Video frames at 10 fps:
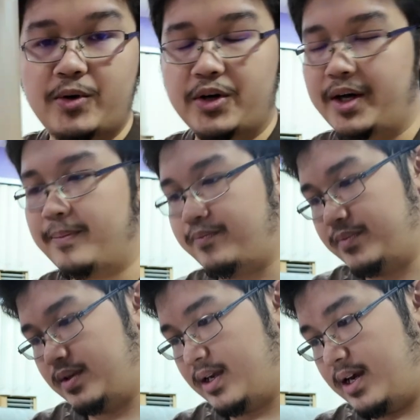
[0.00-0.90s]
Boy.
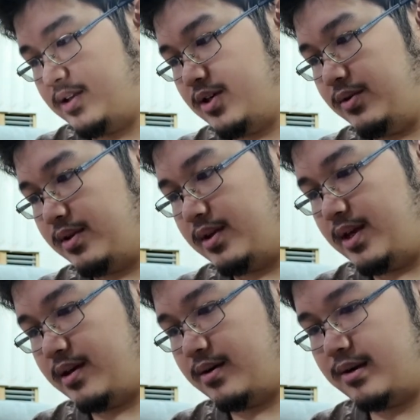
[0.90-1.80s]
I don't
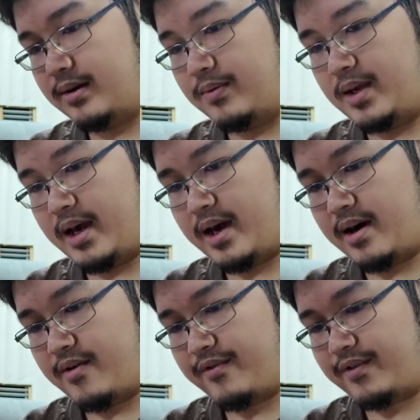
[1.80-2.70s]
think we
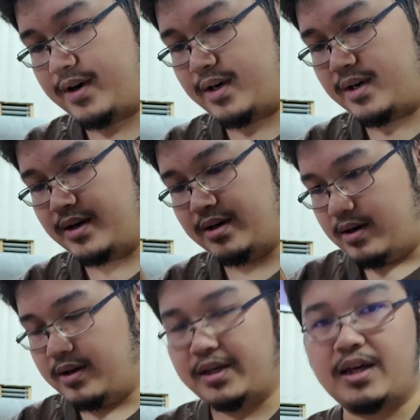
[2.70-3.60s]
have
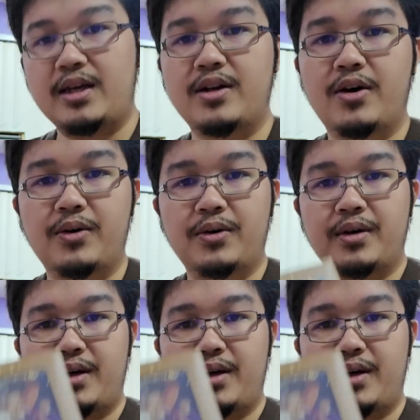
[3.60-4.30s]
Arlecchino